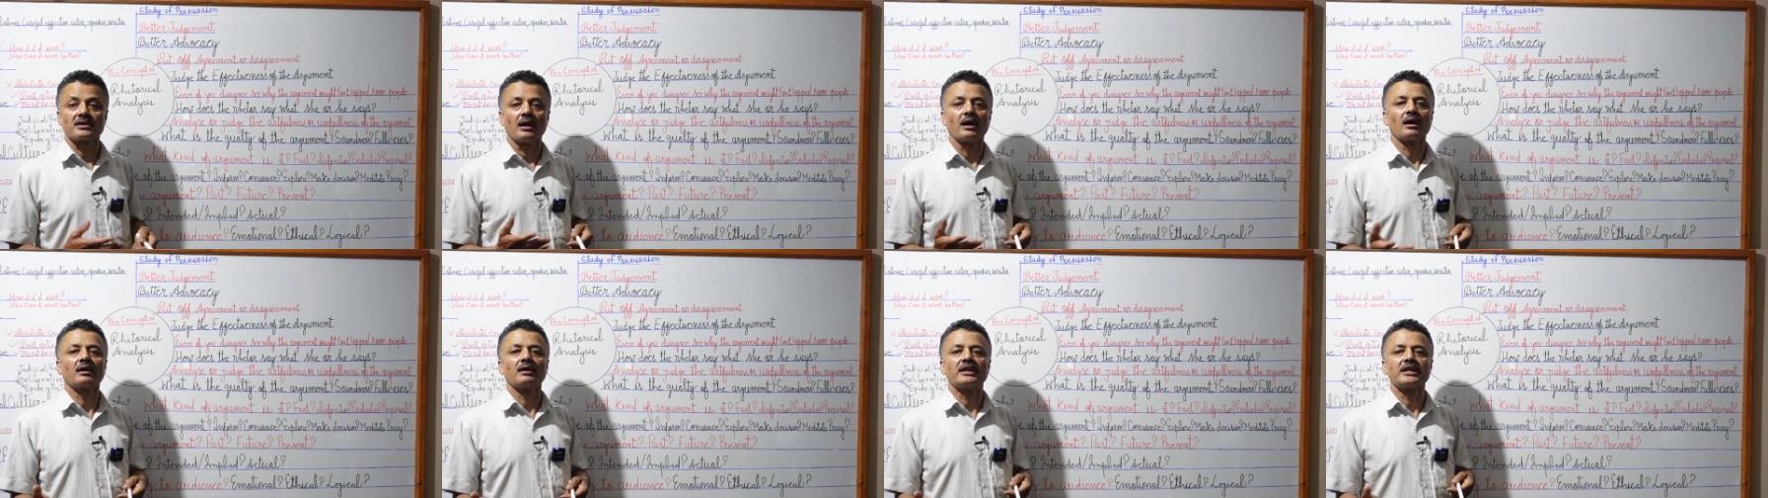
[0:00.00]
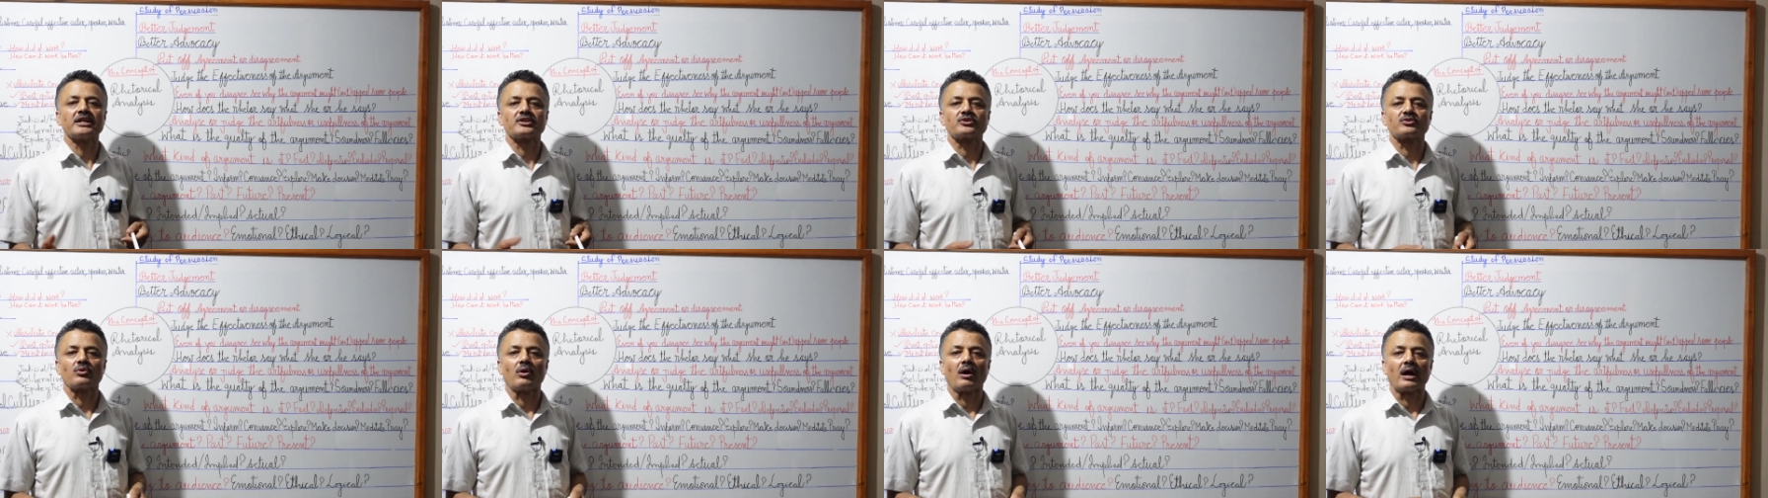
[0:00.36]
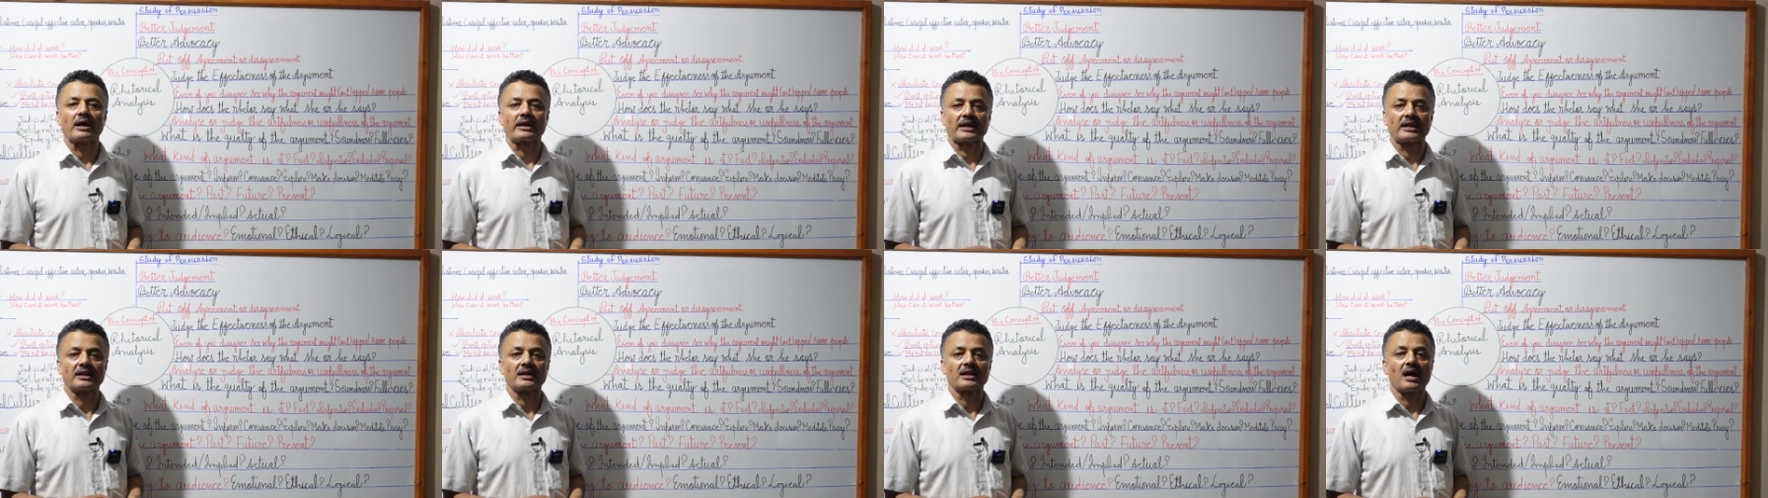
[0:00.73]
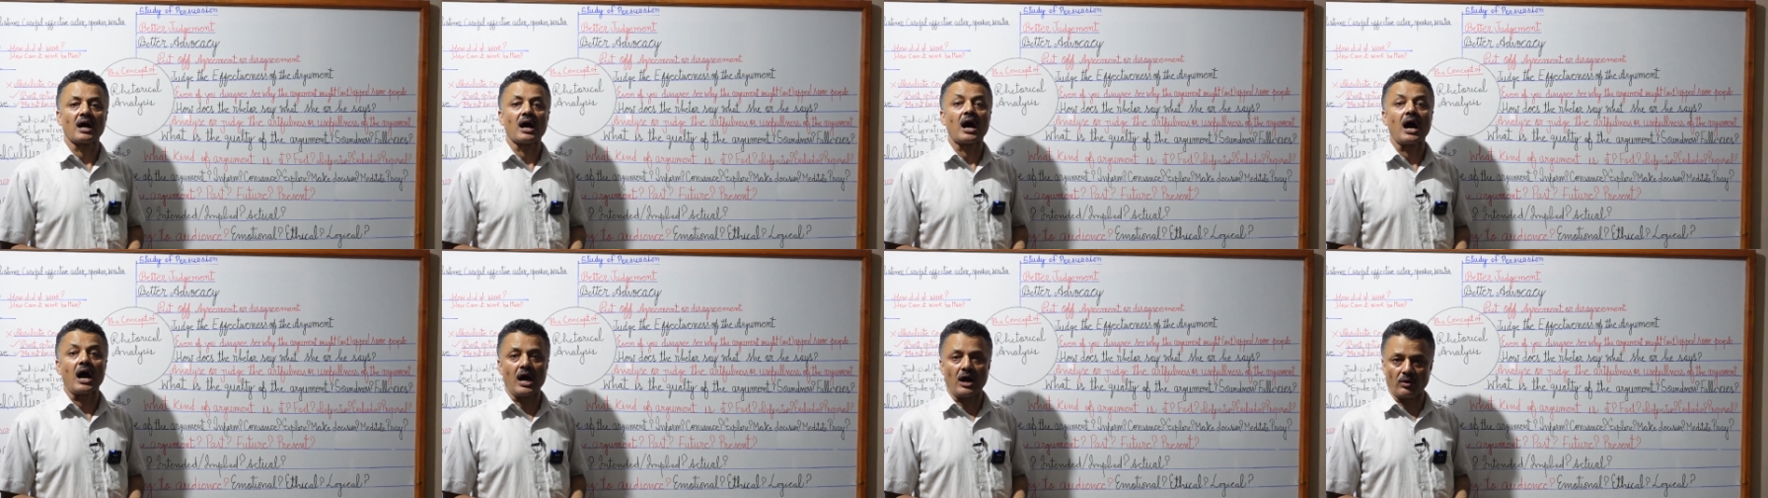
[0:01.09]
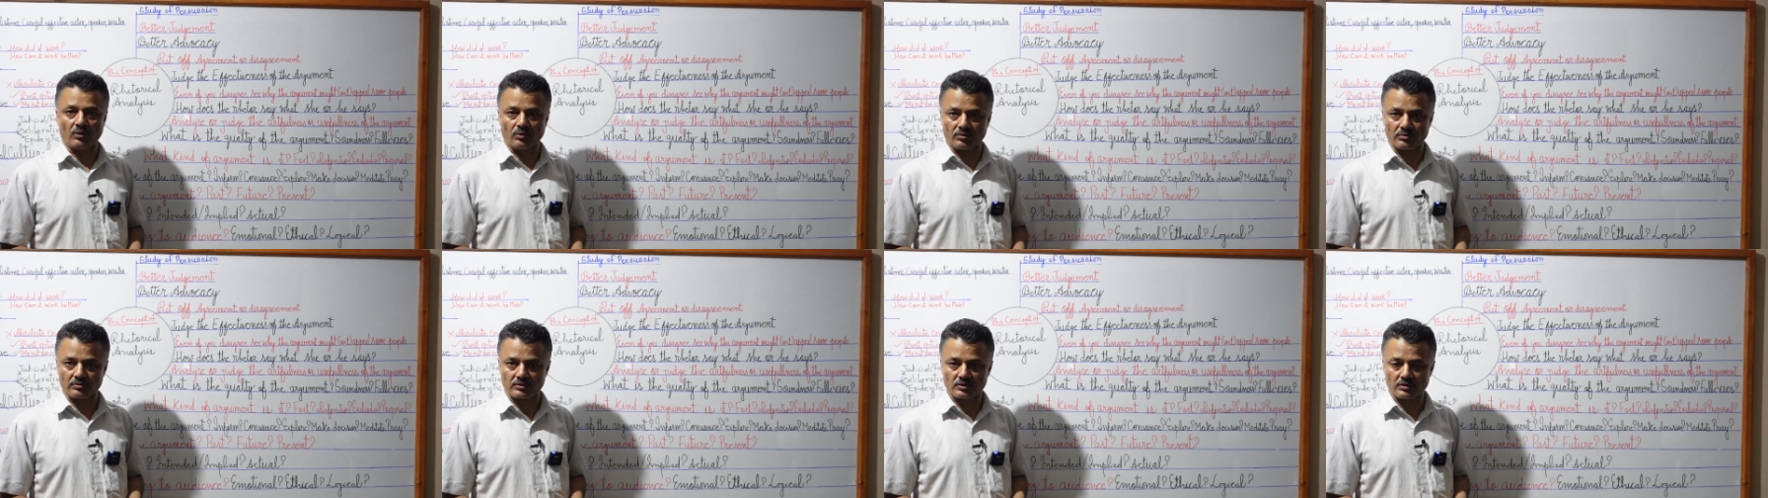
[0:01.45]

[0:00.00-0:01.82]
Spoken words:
agree to her, and how.